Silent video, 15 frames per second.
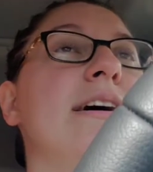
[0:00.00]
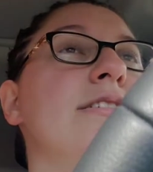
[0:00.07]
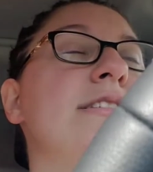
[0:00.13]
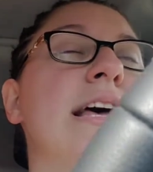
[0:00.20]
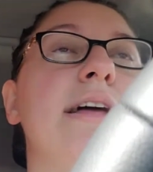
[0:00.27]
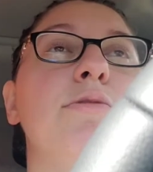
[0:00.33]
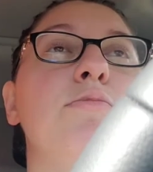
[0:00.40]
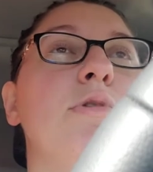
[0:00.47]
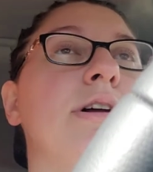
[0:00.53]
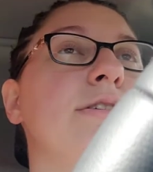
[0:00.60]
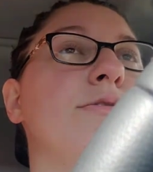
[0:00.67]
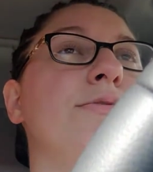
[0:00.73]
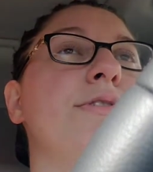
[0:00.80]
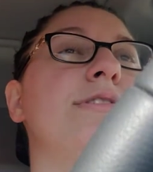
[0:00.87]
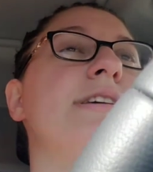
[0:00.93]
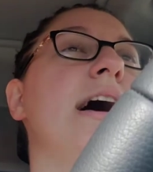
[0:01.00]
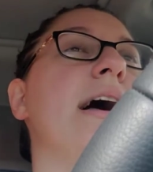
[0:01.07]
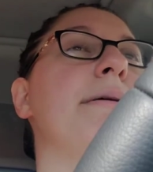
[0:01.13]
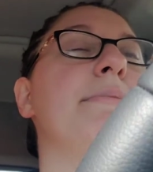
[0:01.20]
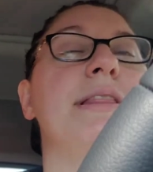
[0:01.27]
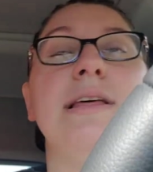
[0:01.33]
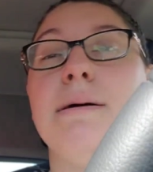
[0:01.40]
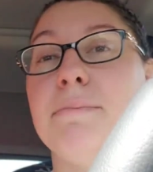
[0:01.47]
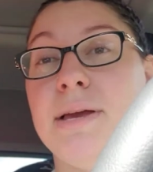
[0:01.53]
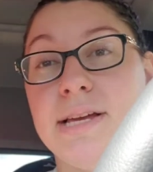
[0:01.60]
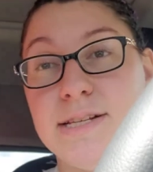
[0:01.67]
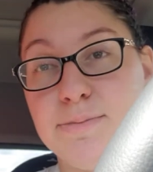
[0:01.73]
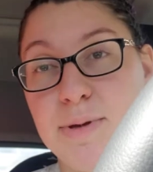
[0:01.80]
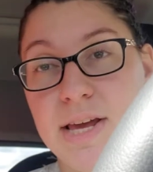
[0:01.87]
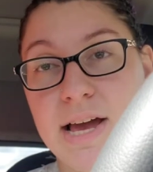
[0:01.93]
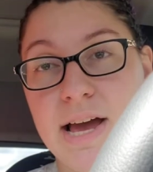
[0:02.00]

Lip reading: else had a wonderful time, and that makes me